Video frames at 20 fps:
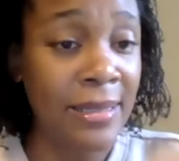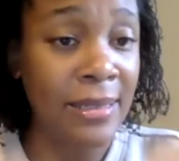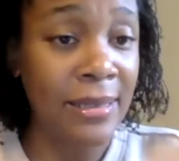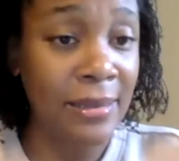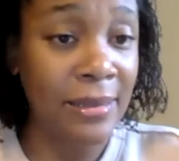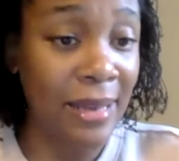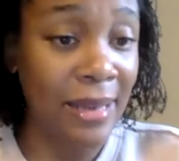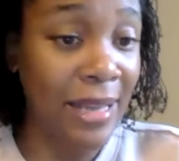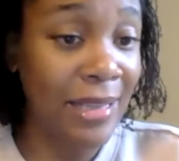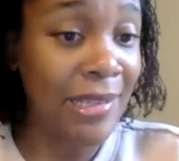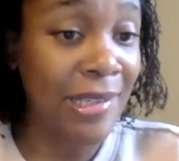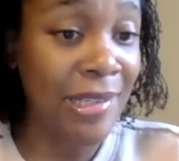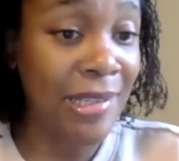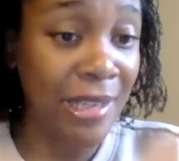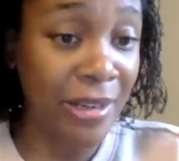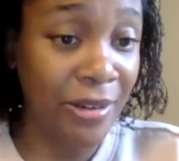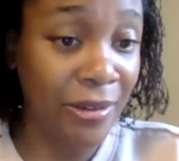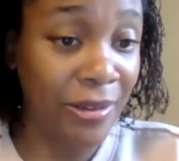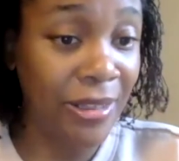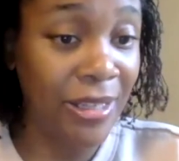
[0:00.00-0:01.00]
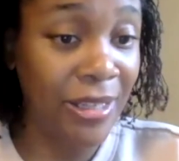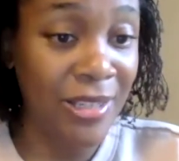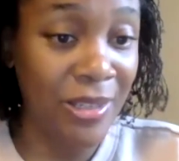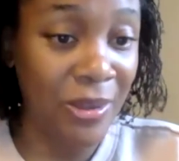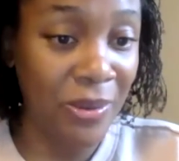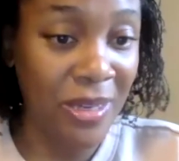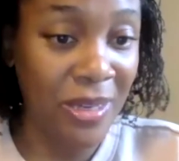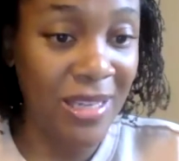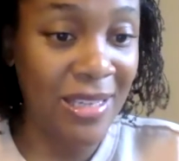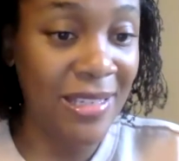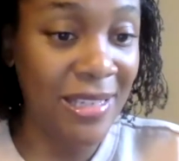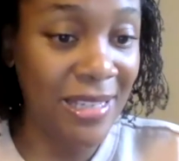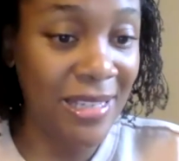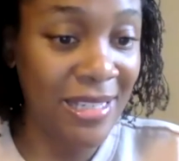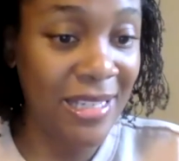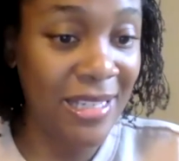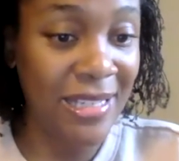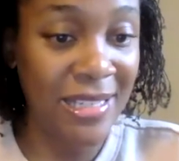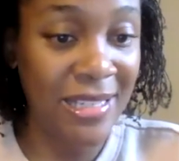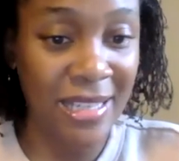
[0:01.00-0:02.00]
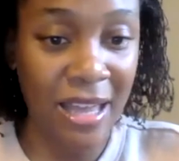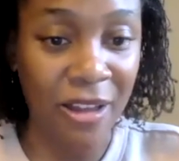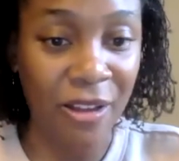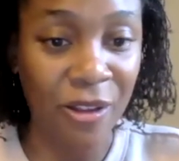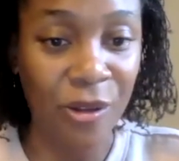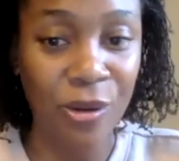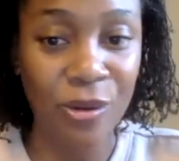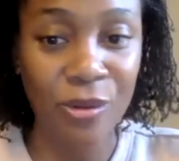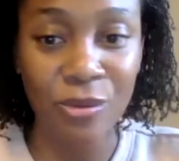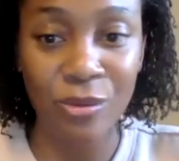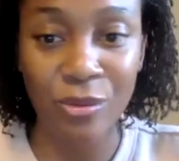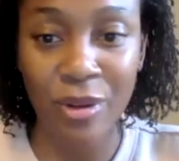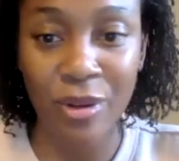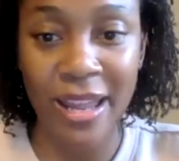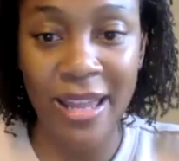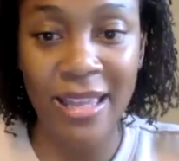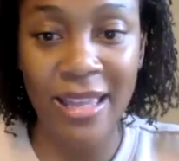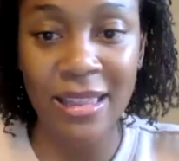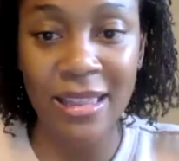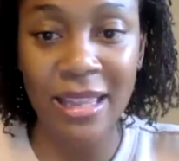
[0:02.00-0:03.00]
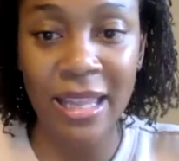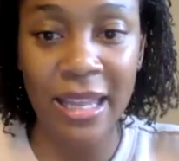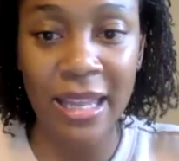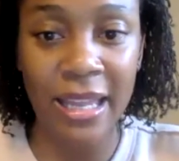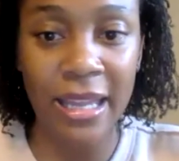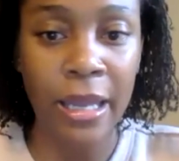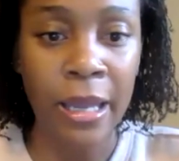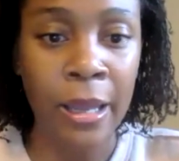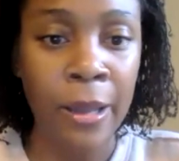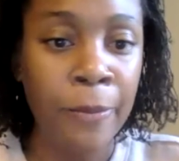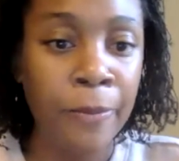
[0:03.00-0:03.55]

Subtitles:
necessarily so easy to sell, right? Like,